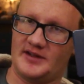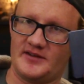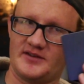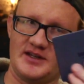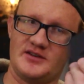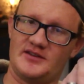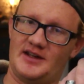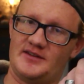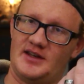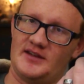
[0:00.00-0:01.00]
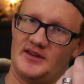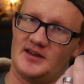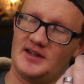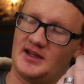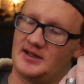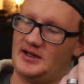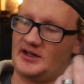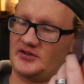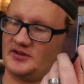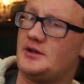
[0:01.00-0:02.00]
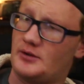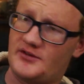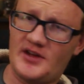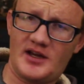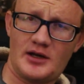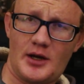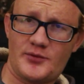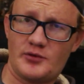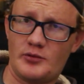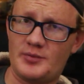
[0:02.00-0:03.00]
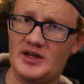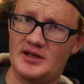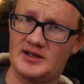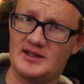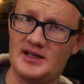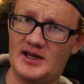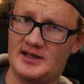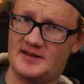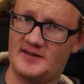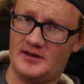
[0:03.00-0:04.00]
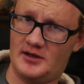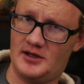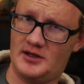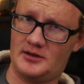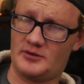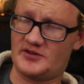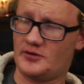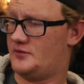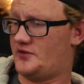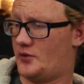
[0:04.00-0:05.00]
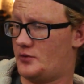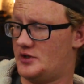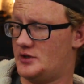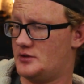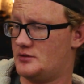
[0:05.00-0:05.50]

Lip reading: SSD just has an SATA connection. Your second option would be to get an original Sony